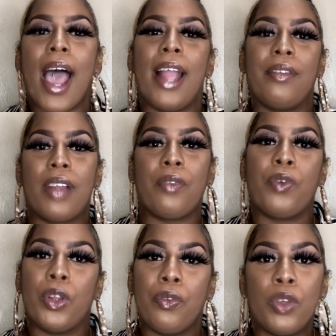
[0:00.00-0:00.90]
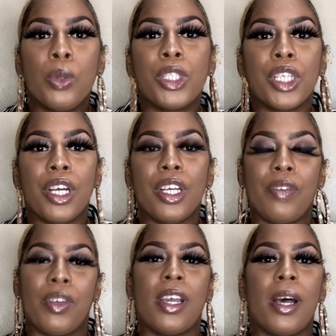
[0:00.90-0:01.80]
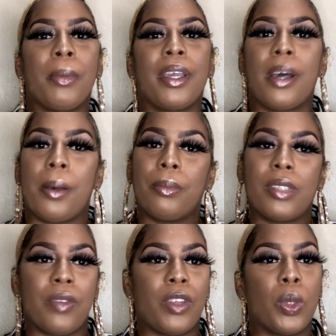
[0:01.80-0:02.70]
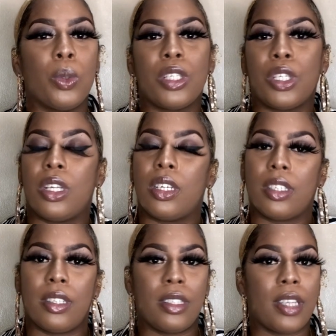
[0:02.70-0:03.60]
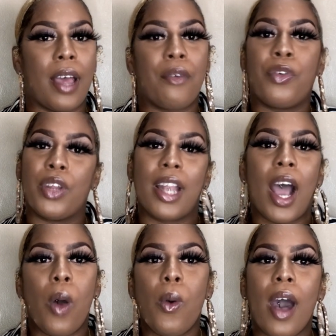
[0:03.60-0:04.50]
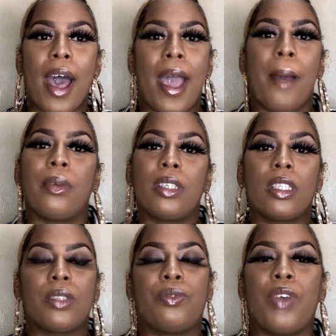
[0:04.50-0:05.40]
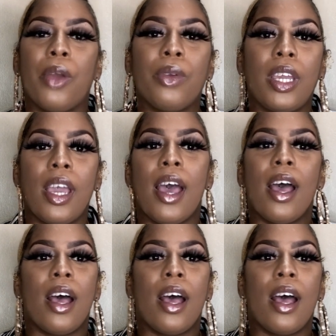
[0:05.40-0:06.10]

i leave that for the future if it comes it comes if it don't it doesn't for now i am very